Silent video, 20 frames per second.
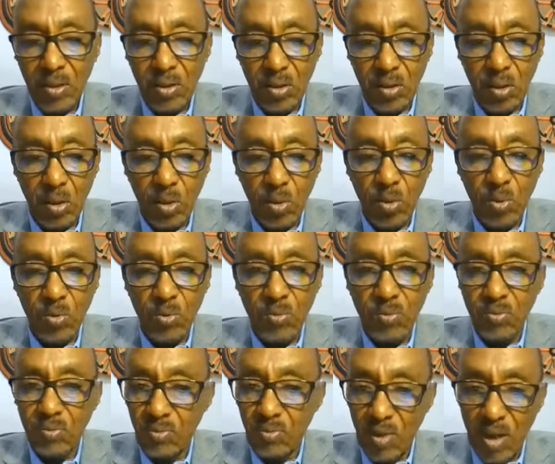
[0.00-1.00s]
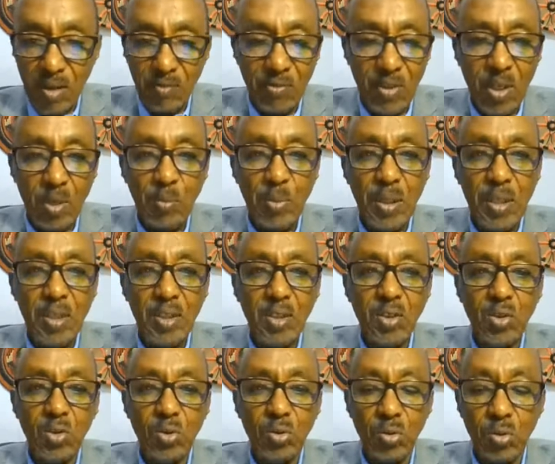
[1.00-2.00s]
So I'm very
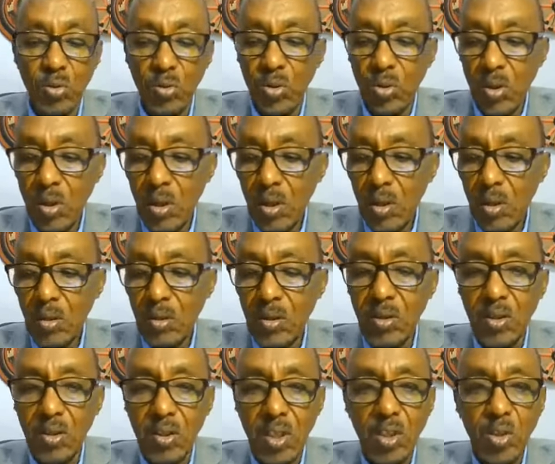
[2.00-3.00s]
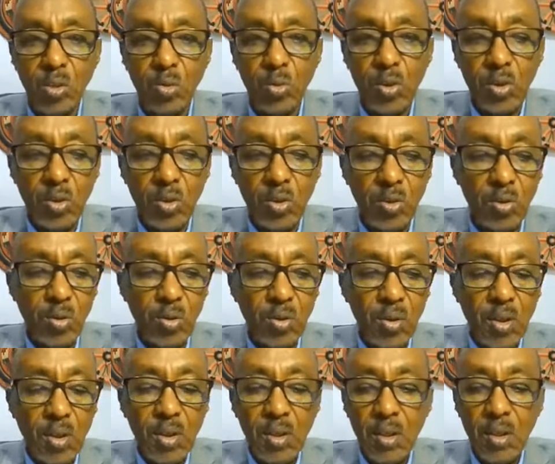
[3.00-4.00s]
pleased to discuss with you
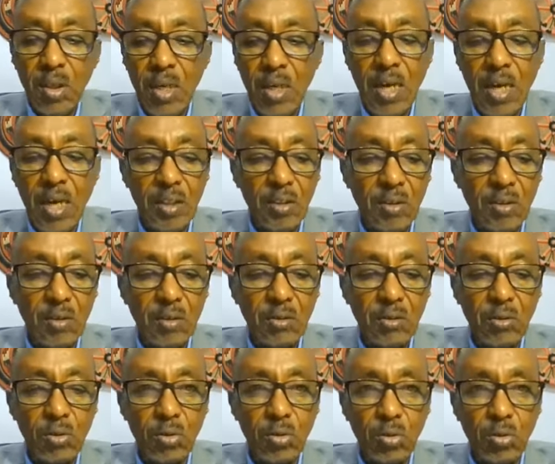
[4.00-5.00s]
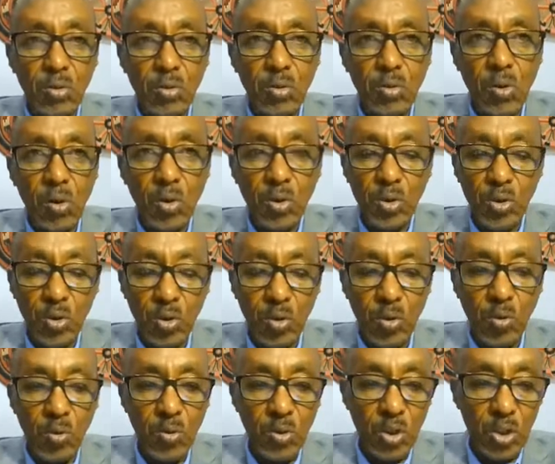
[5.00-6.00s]
and to
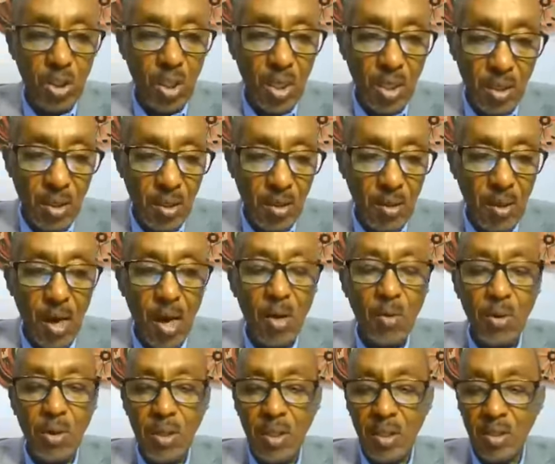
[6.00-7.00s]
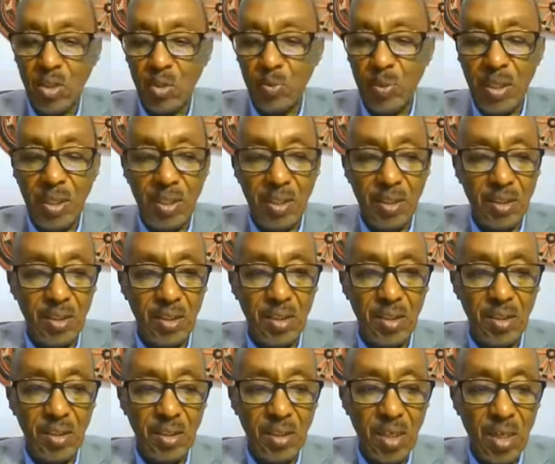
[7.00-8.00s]
also share our
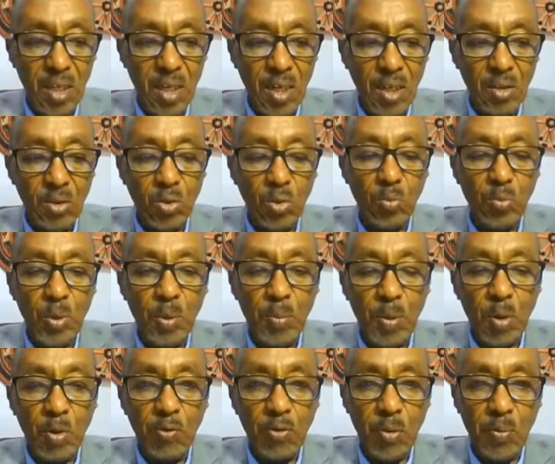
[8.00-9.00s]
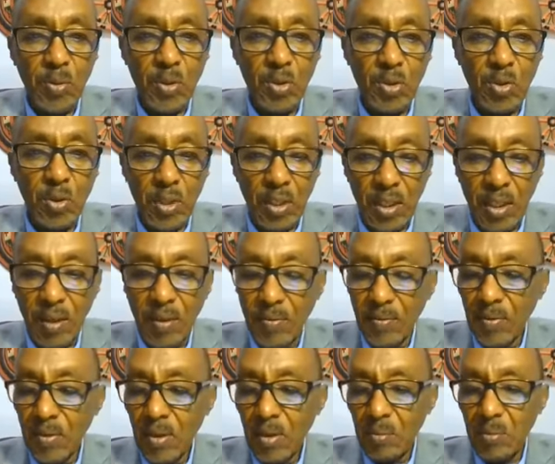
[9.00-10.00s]
experiences to people of Ambazonia,
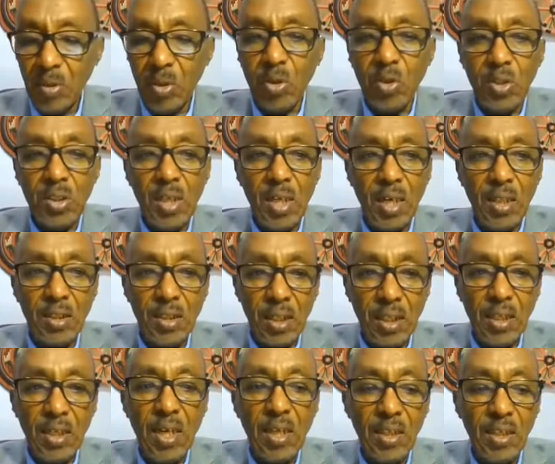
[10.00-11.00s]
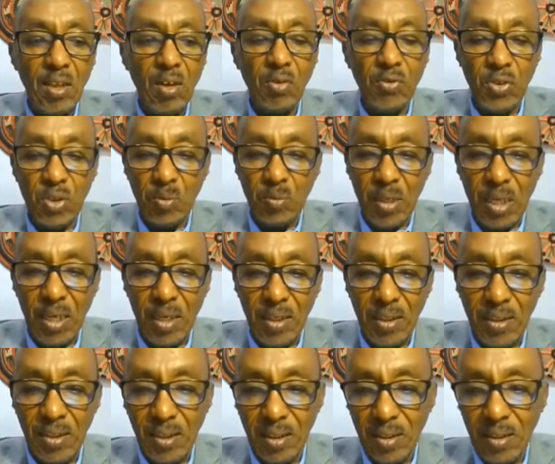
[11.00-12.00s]
because there is a great deal of
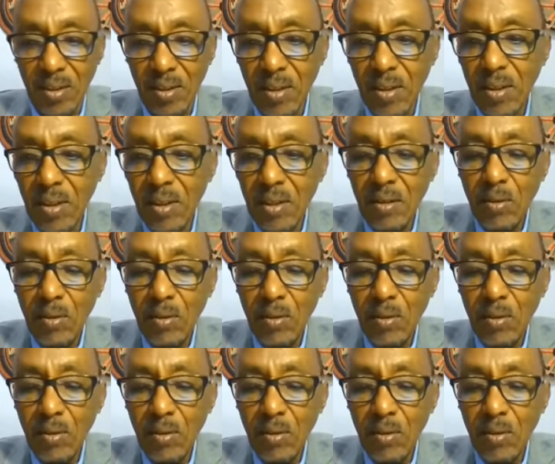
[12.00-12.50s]
similarity